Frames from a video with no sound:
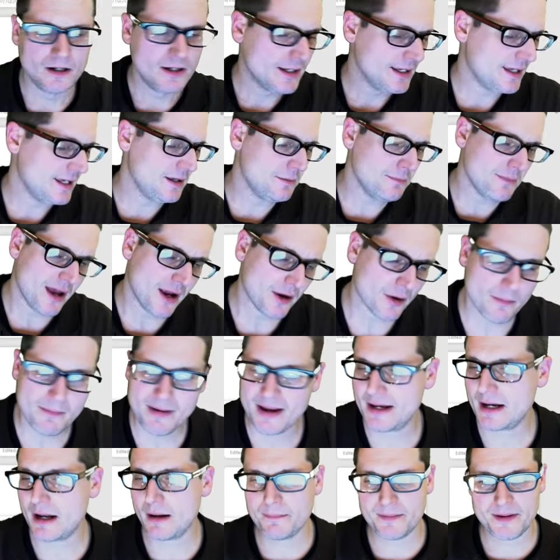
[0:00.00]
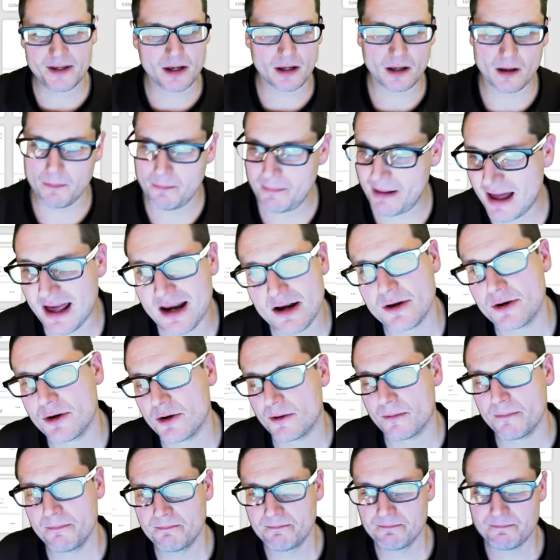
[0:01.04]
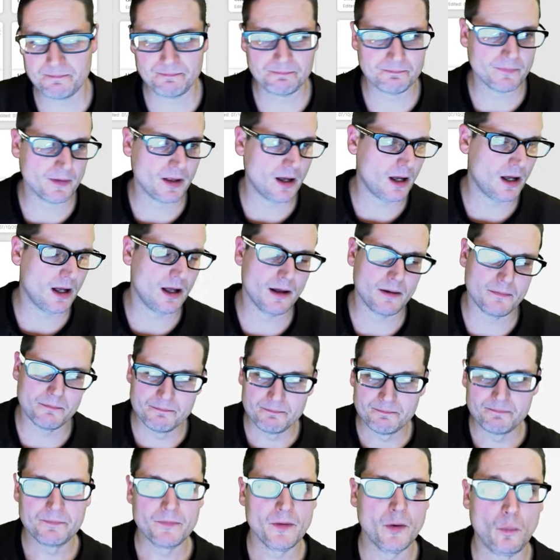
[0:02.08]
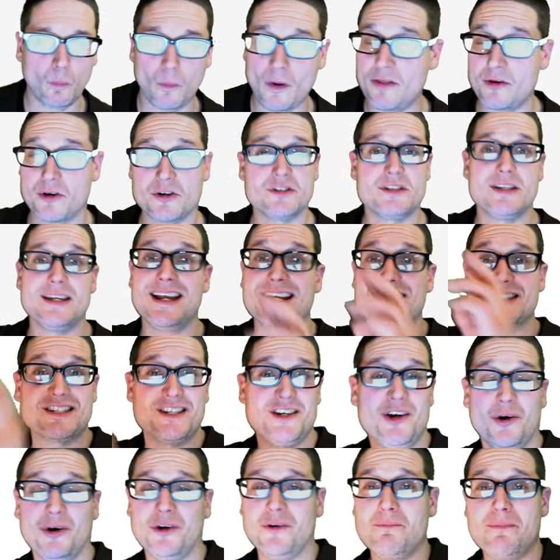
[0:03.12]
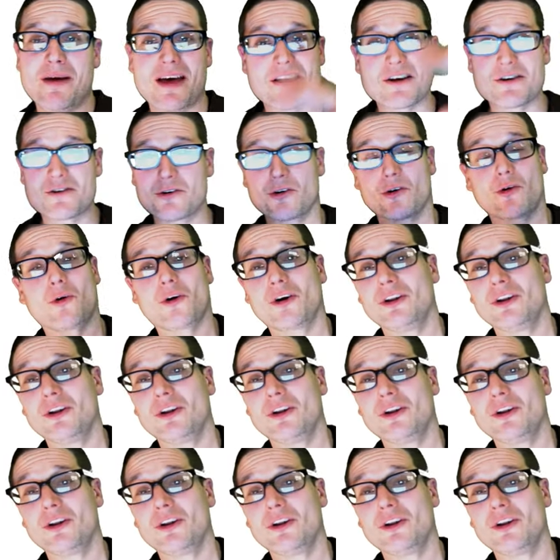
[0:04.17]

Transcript: He may or may not be a competitor, whether it's an SEO competitor or a